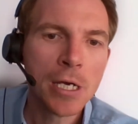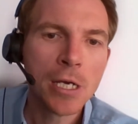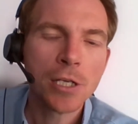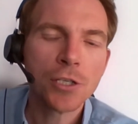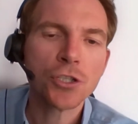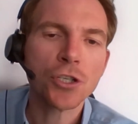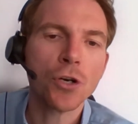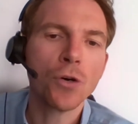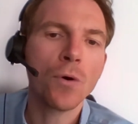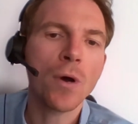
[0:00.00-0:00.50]

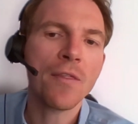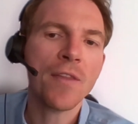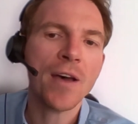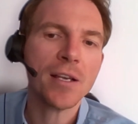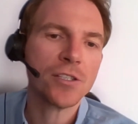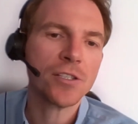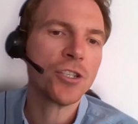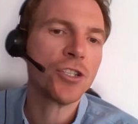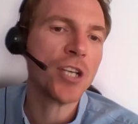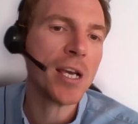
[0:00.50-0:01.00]
So
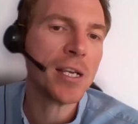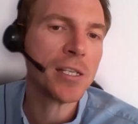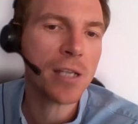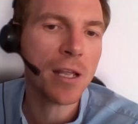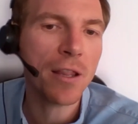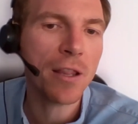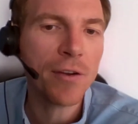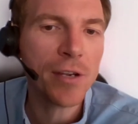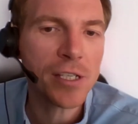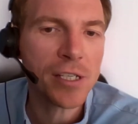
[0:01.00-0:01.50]
that suggests
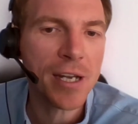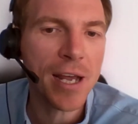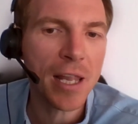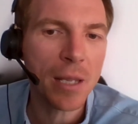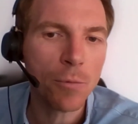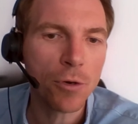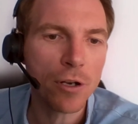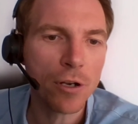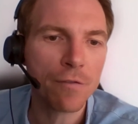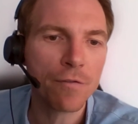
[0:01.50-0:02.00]
that there is an
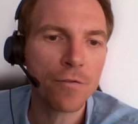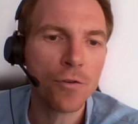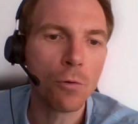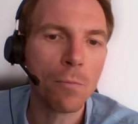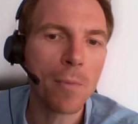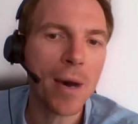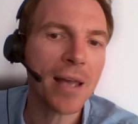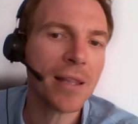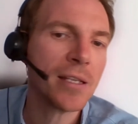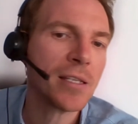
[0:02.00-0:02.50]
element of
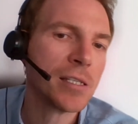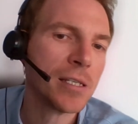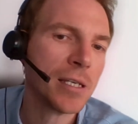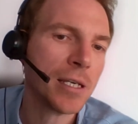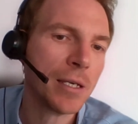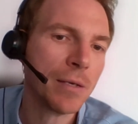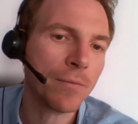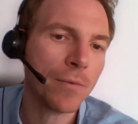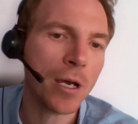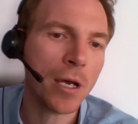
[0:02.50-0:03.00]

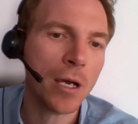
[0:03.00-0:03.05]
normality